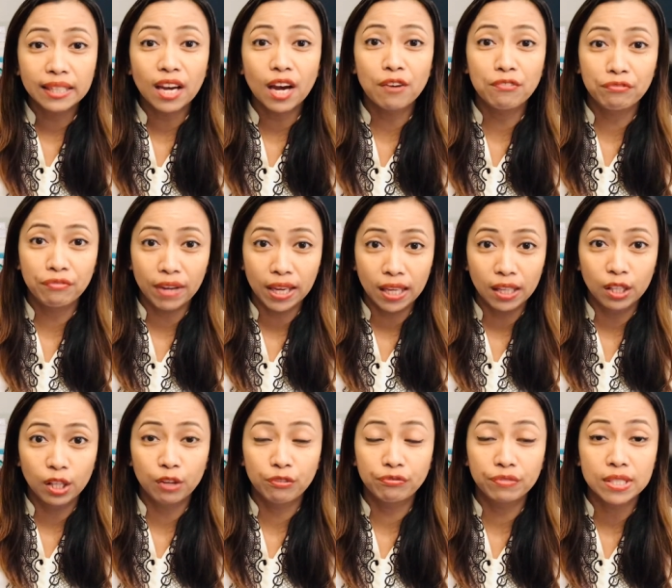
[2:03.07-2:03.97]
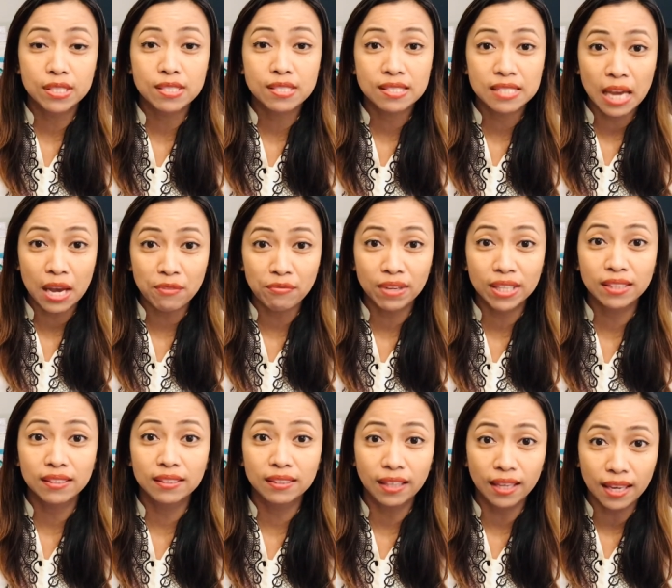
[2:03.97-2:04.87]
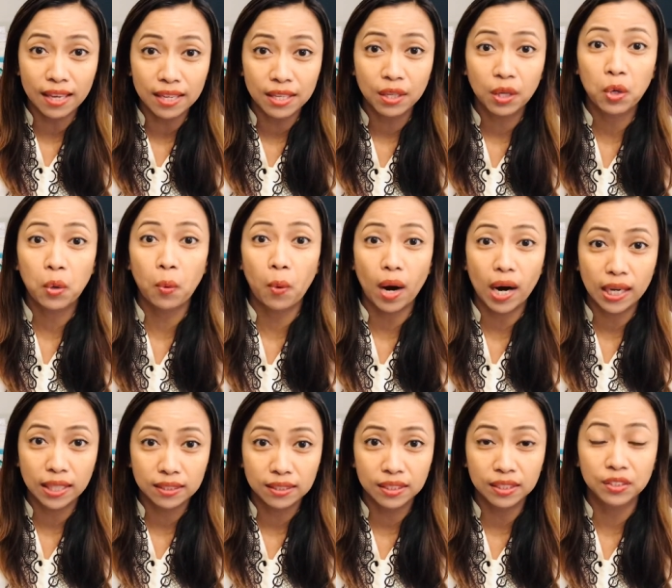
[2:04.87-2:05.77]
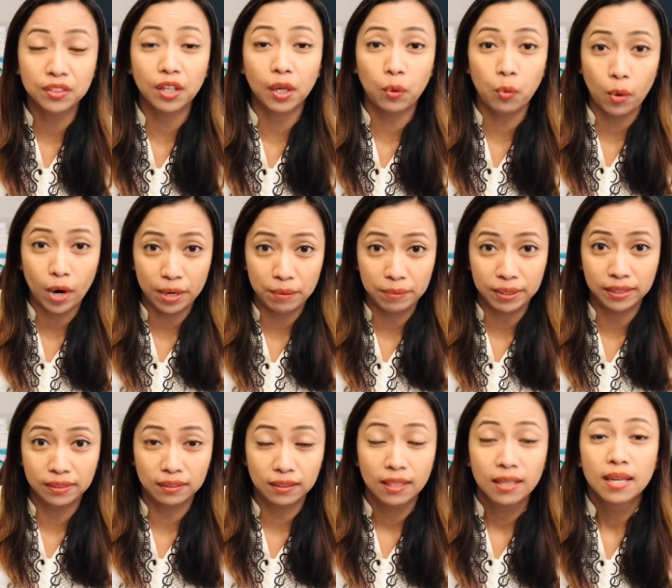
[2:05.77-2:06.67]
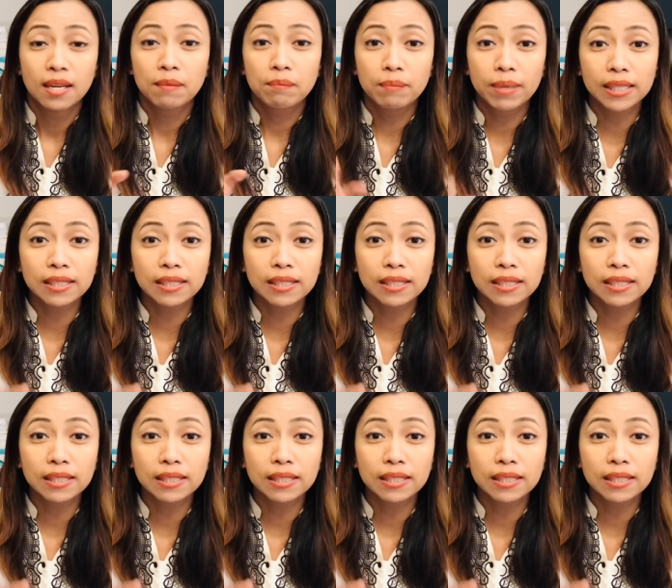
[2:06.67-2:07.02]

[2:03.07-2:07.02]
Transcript: avail of the 7-day quarantine requirement, but